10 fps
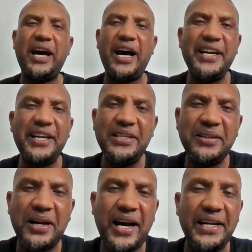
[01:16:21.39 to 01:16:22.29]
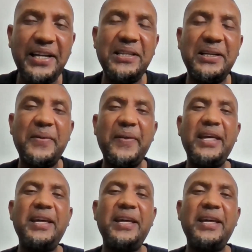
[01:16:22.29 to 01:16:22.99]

hang in there.